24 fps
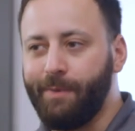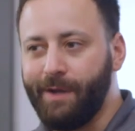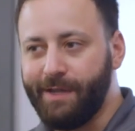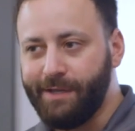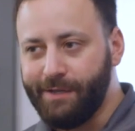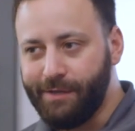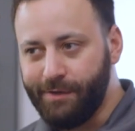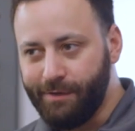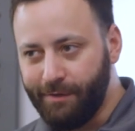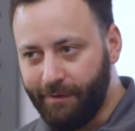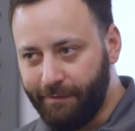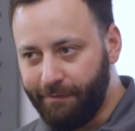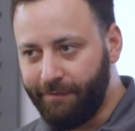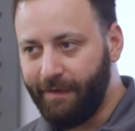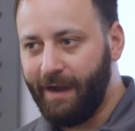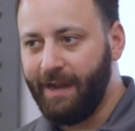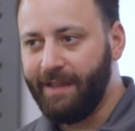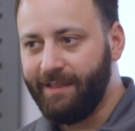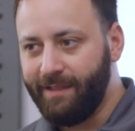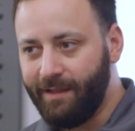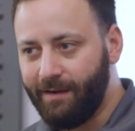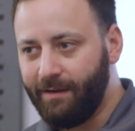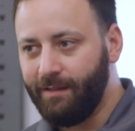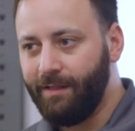but you'll
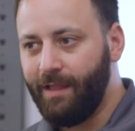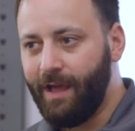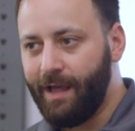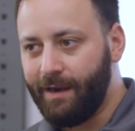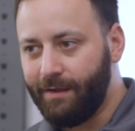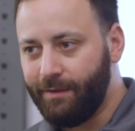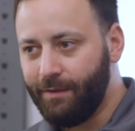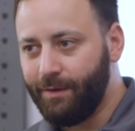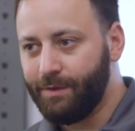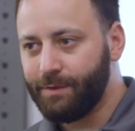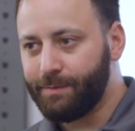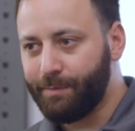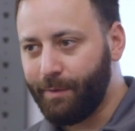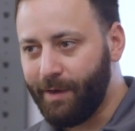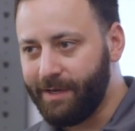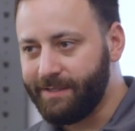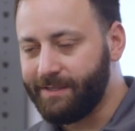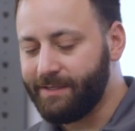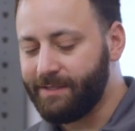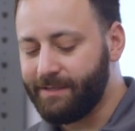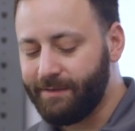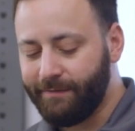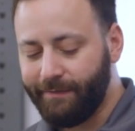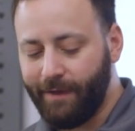find that a lot of those
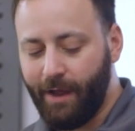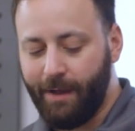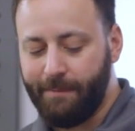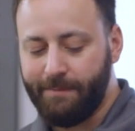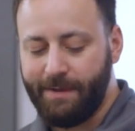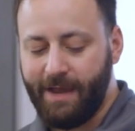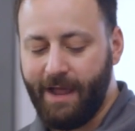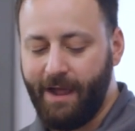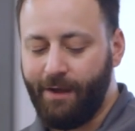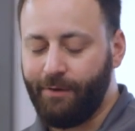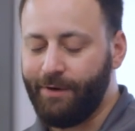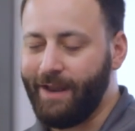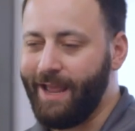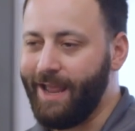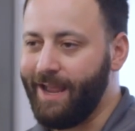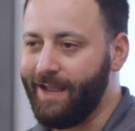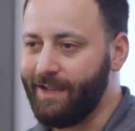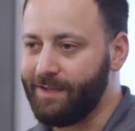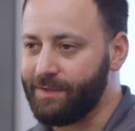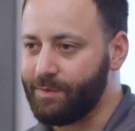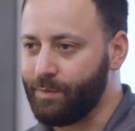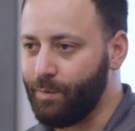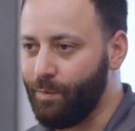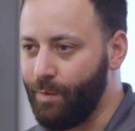prices have come down
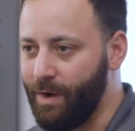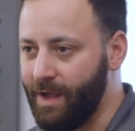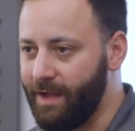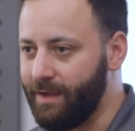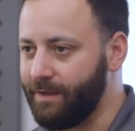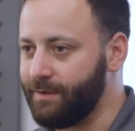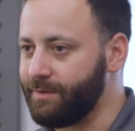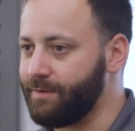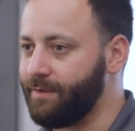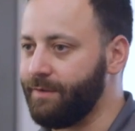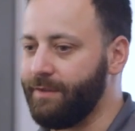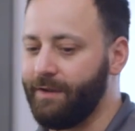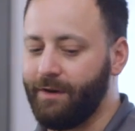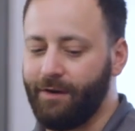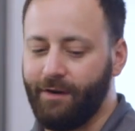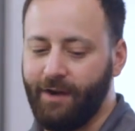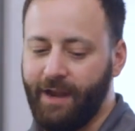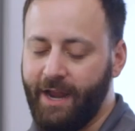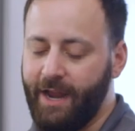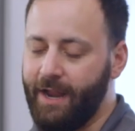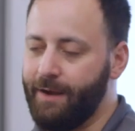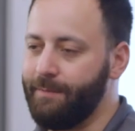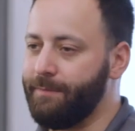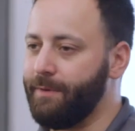as well. So there are
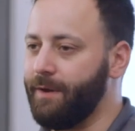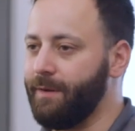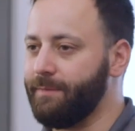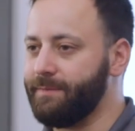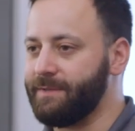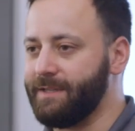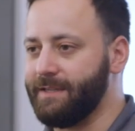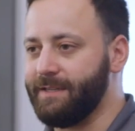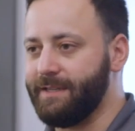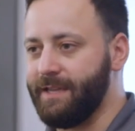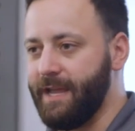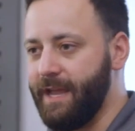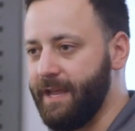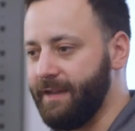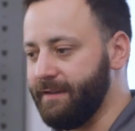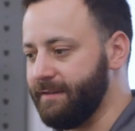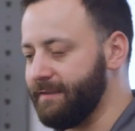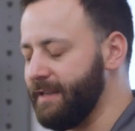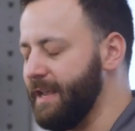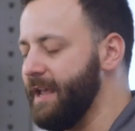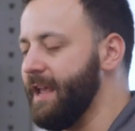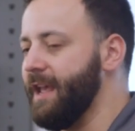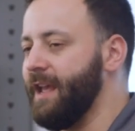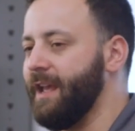hand pumps and
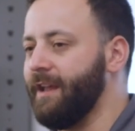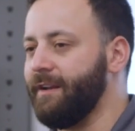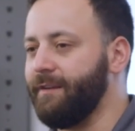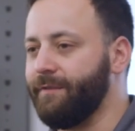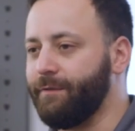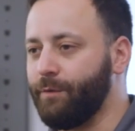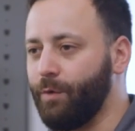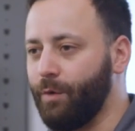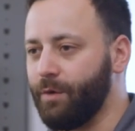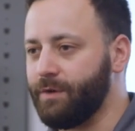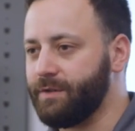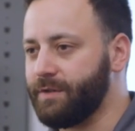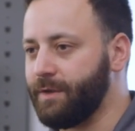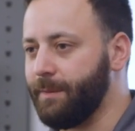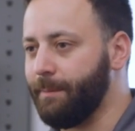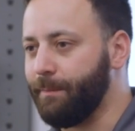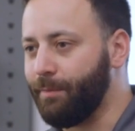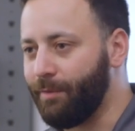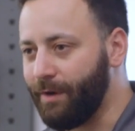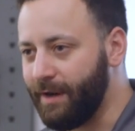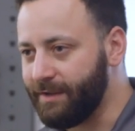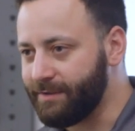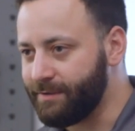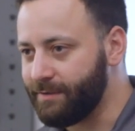tanks, and of course
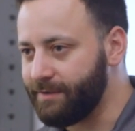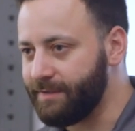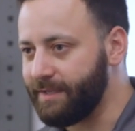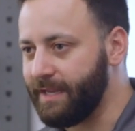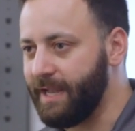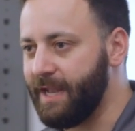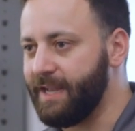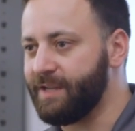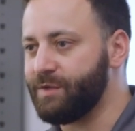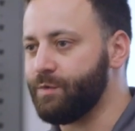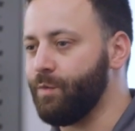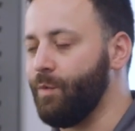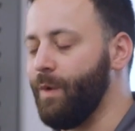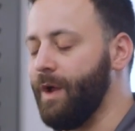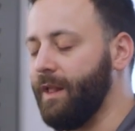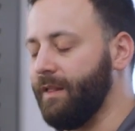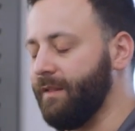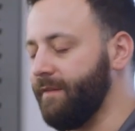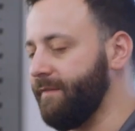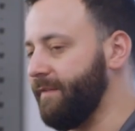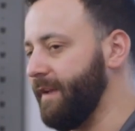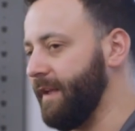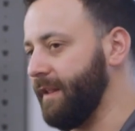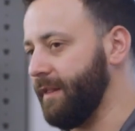compressors as
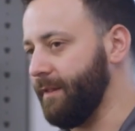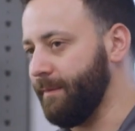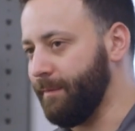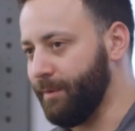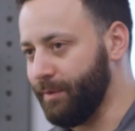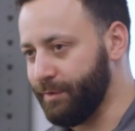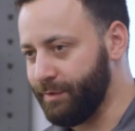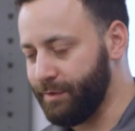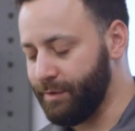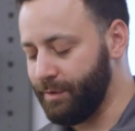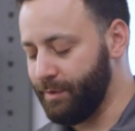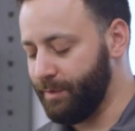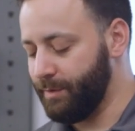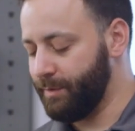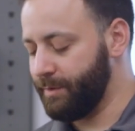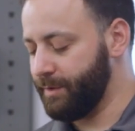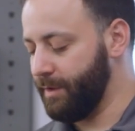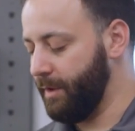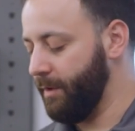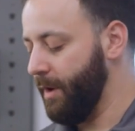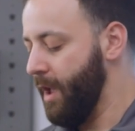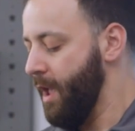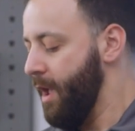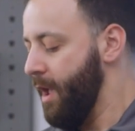well available too.
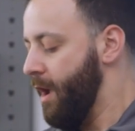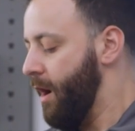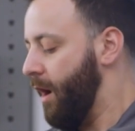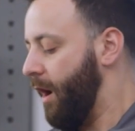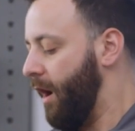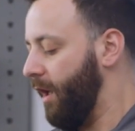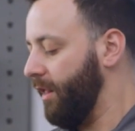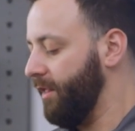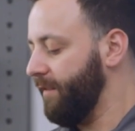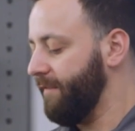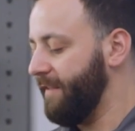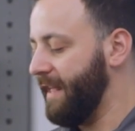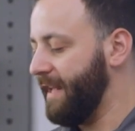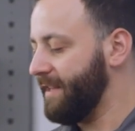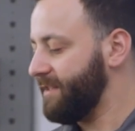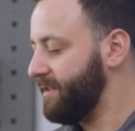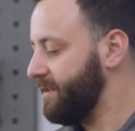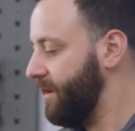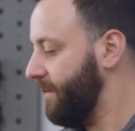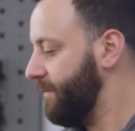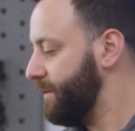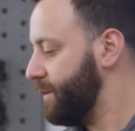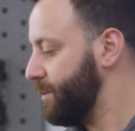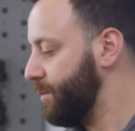So all of that
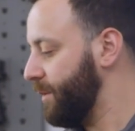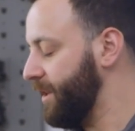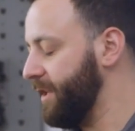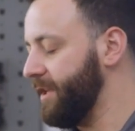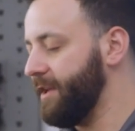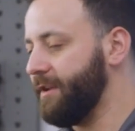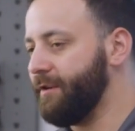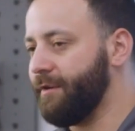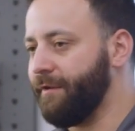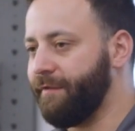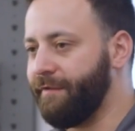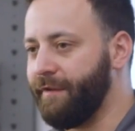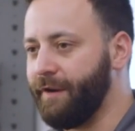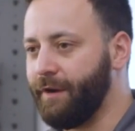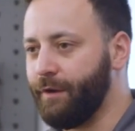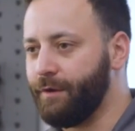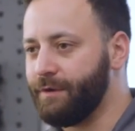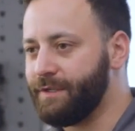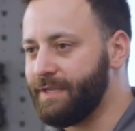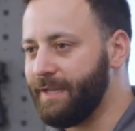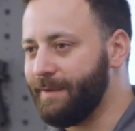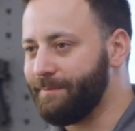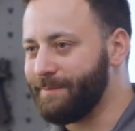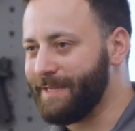stuff is really at your
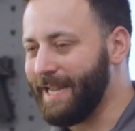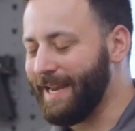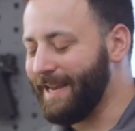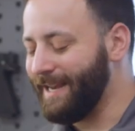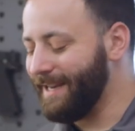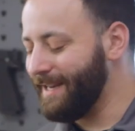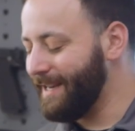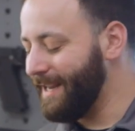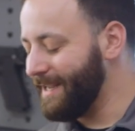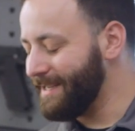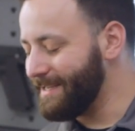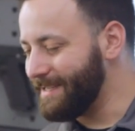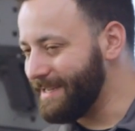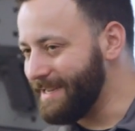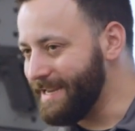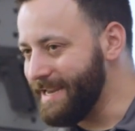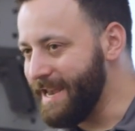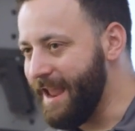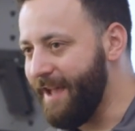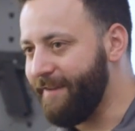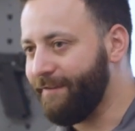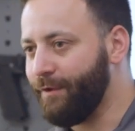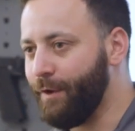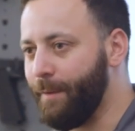fingertips, and it has
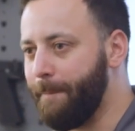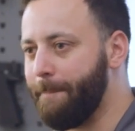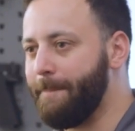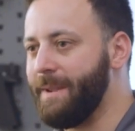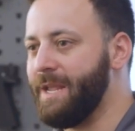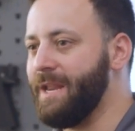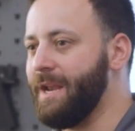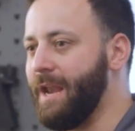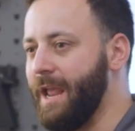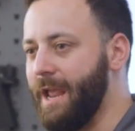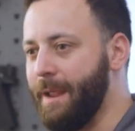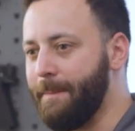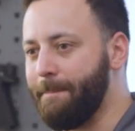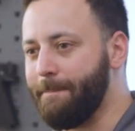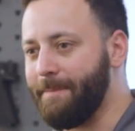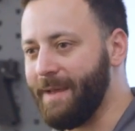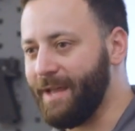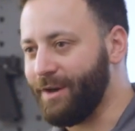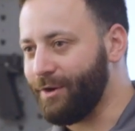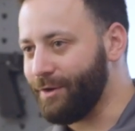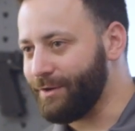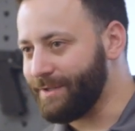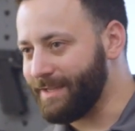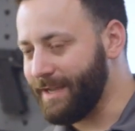never been a
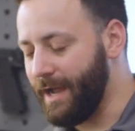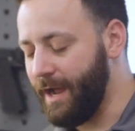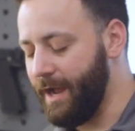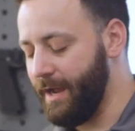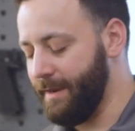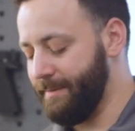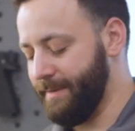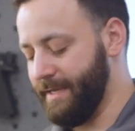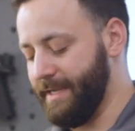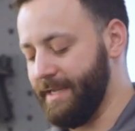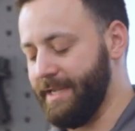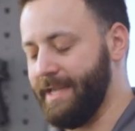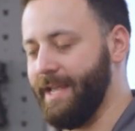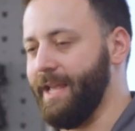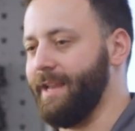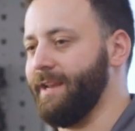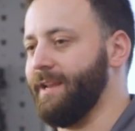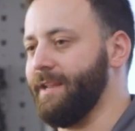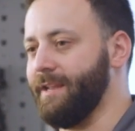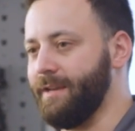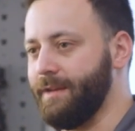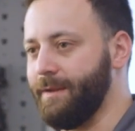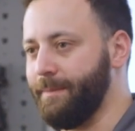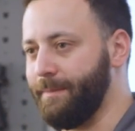better time to
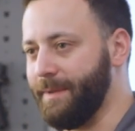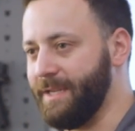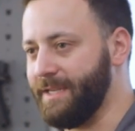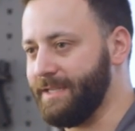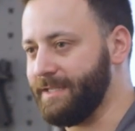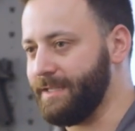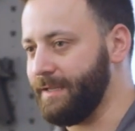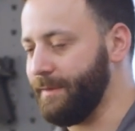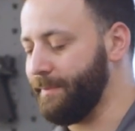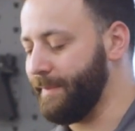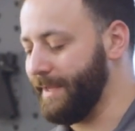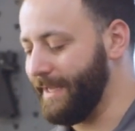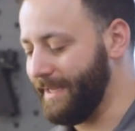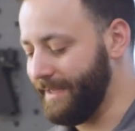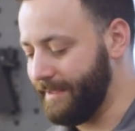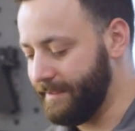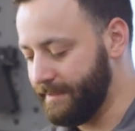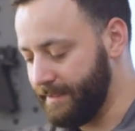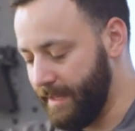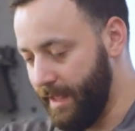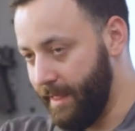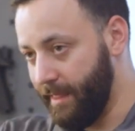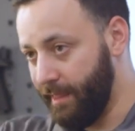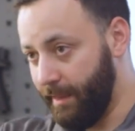get into
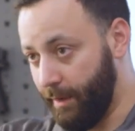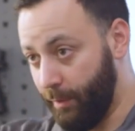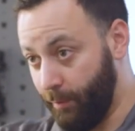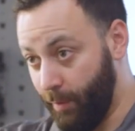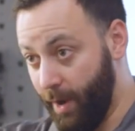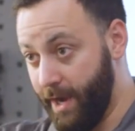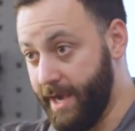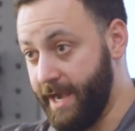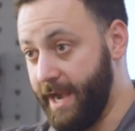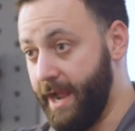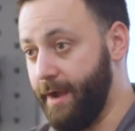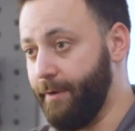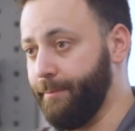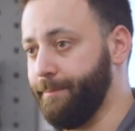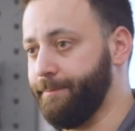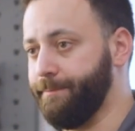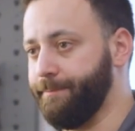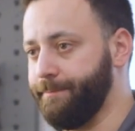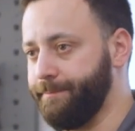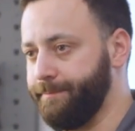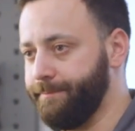PCPs than right now.